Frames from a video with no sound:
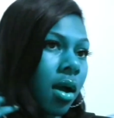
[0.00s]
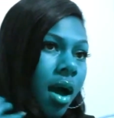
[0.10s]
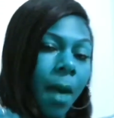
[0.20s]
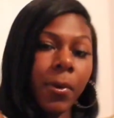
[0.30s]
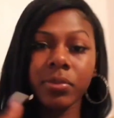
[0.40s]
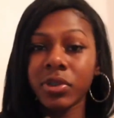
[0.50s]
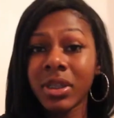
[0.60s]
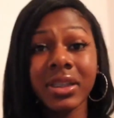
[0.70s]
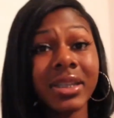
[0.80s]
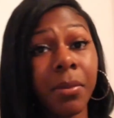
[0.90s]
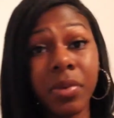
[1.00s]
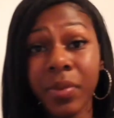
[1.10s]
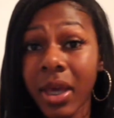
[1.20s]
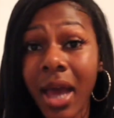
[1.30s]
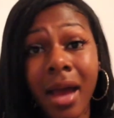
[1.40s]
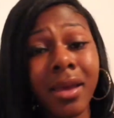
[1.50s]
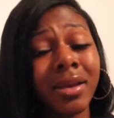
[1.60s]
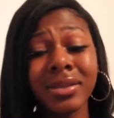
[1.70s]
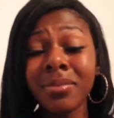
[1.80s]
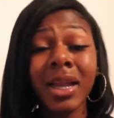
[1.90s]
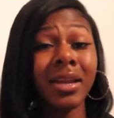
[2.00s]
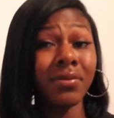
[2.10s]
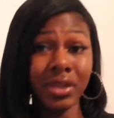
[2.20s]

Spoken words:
I promise this is not me being cocky, because I'm not even